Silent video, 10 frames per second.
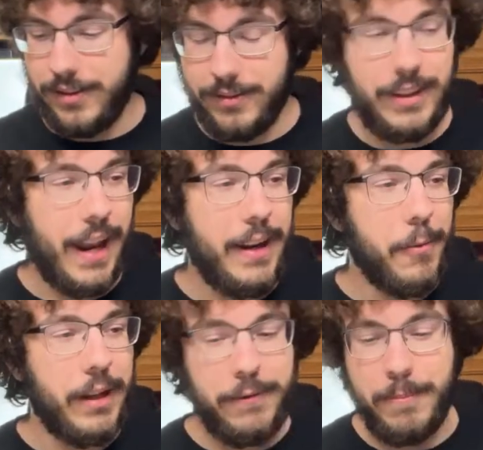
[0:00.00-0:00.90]
Did
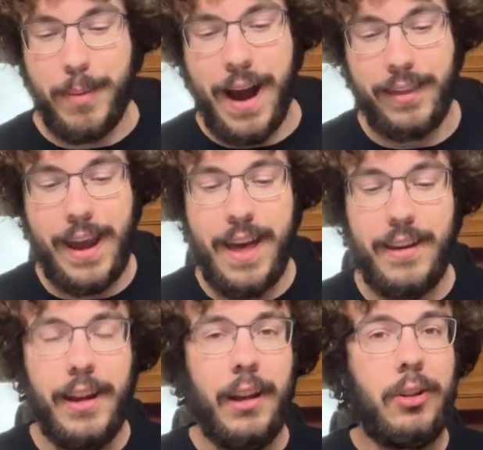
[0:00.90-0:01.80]
anyone even buy that?
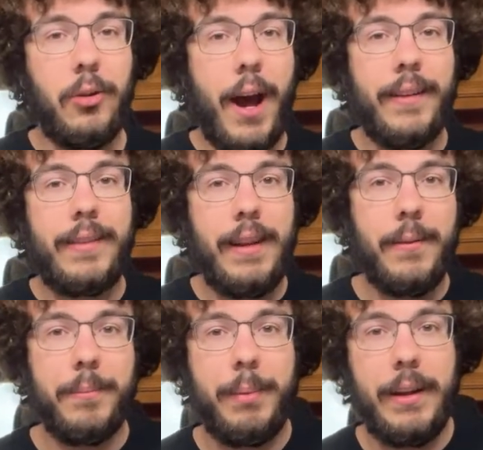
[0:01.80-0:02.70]
Dude, I see
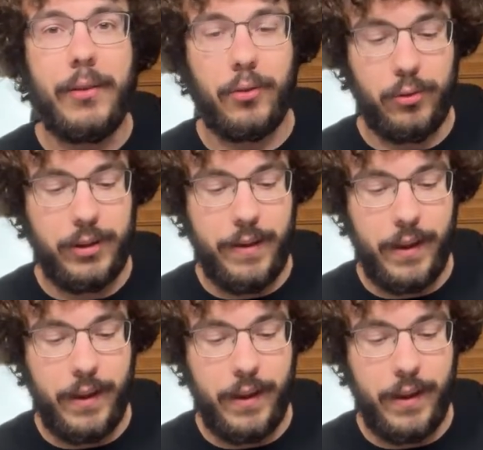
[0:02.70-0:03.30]
it being sold on,